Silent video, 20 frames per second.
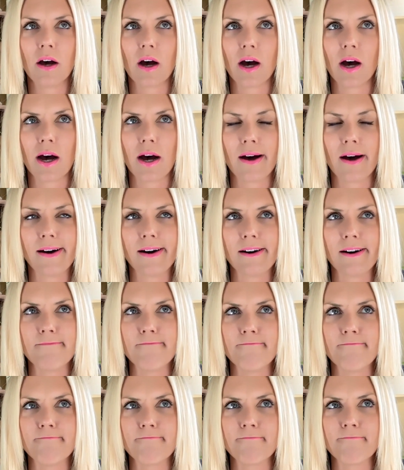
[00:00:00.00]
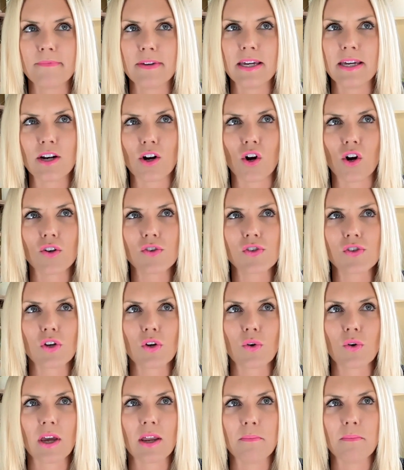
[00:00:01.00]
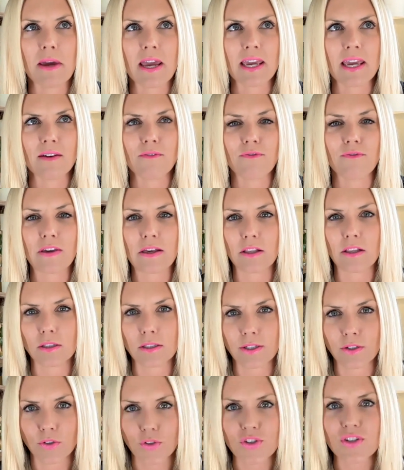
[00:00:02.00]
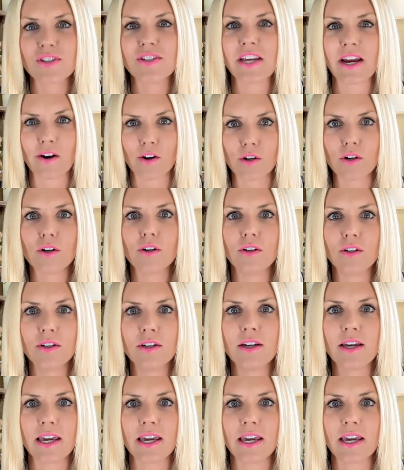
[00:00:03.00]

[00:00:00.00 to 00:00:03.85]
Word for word: um it also can make it feel a little sterile